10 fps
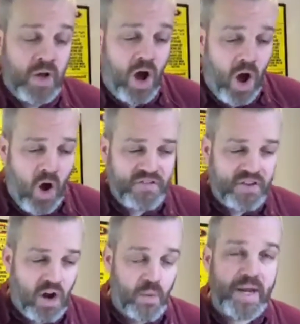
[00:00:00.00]

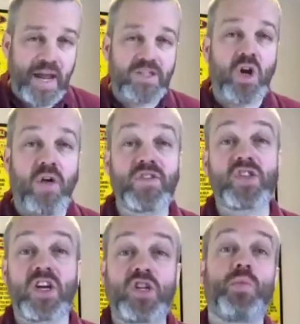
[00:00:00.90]
Often I would get into
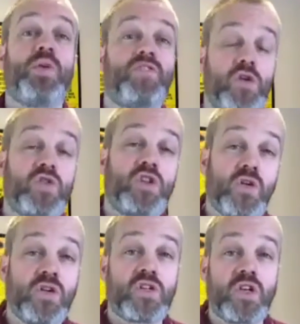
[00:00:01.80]
conversation with new
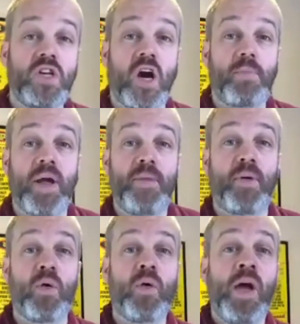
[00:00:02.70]
students and young
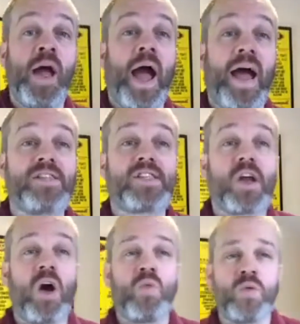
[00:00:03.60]
people, and
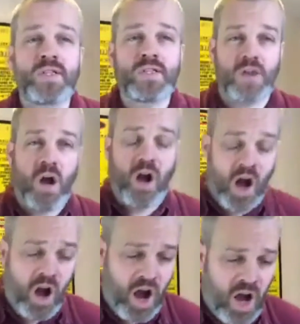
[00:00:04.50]
I would
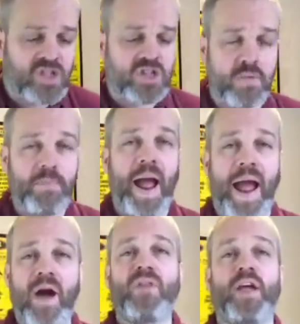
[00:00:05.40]
ask them
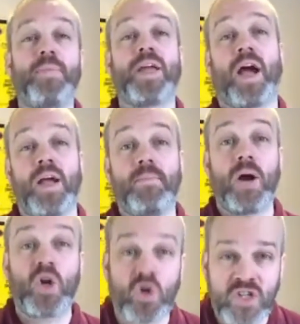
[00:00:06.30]
how they became
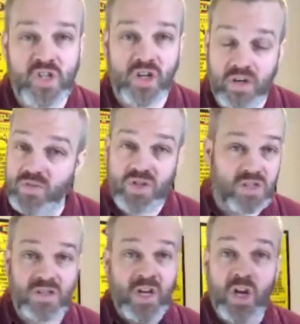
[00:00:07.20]
a Christian. It was
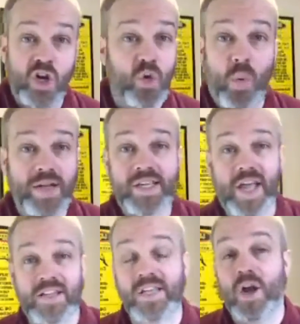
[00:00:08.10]
just a good way to
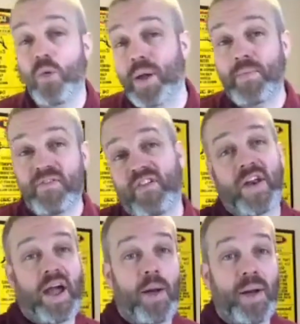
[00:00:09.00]
get to know people,
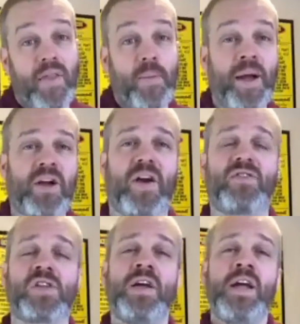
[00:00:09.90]
find out about their
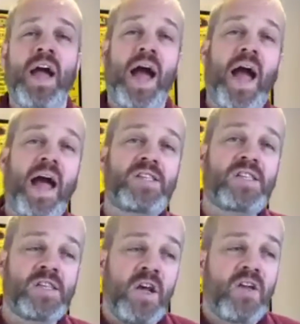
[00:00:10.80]
backgrounds. And
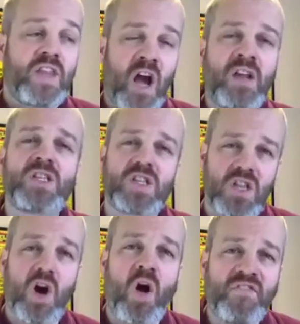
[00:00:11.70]
the answer
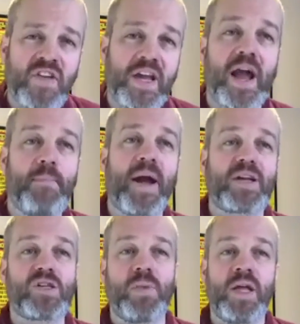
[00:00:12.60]
that often came
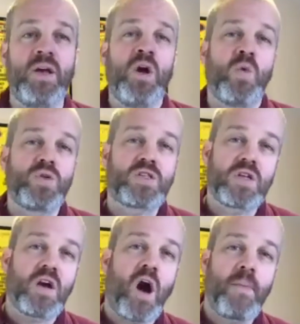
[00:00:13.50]
back to me was
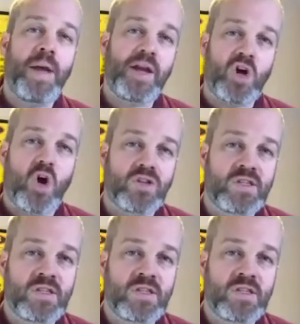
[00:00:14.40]
that I met God